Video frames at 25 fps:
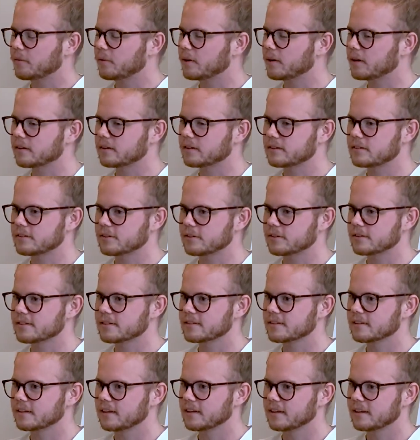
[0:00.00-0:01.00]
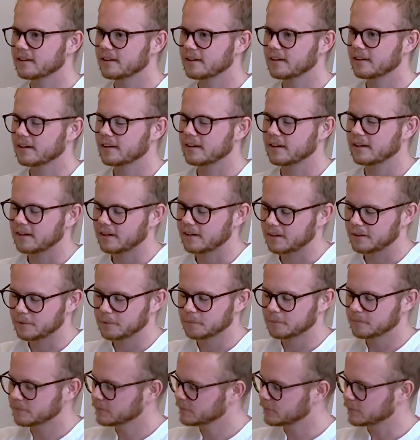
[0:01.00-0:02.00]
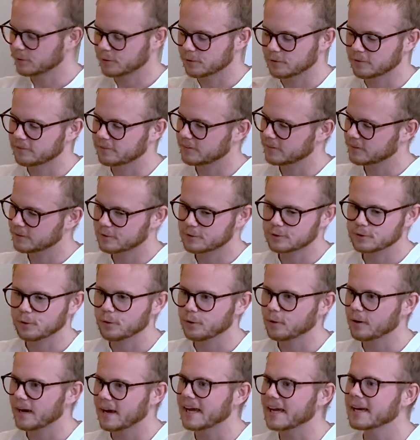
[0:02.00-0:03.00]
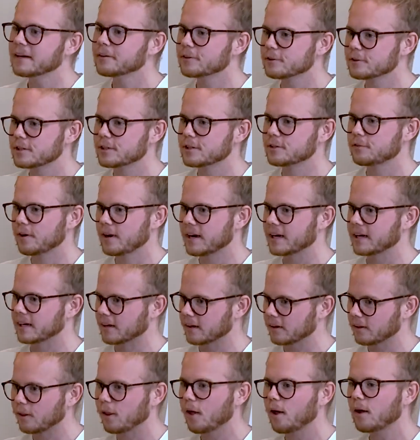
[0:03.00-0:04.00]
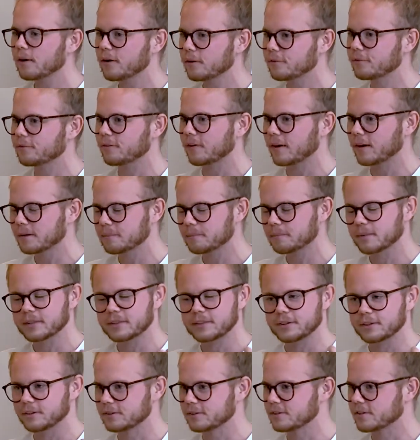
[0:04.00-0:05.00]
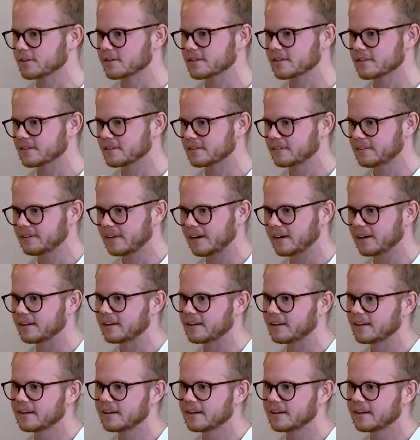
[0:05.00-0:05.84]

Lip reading: where it's just sort of so energy draining. A lot of fun, but you're just dead.